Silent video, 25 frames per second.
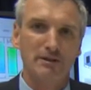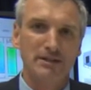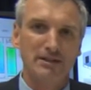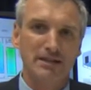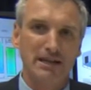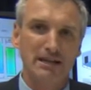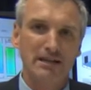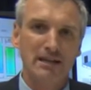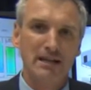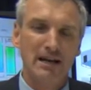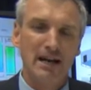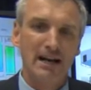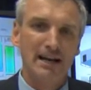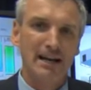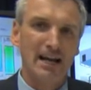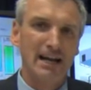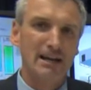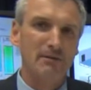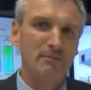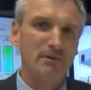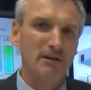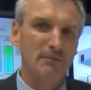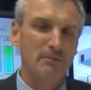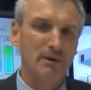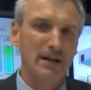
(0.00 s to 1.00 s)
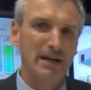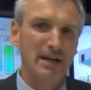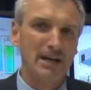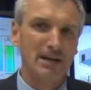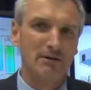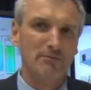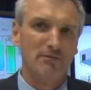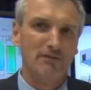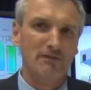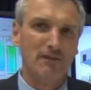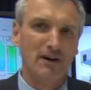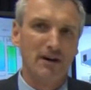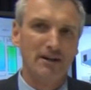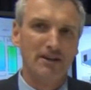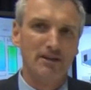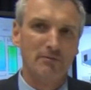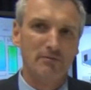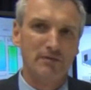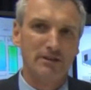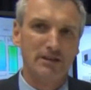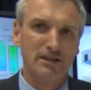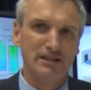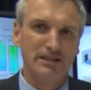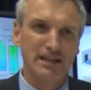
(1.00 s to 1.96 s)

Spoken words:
and ABB can provide them with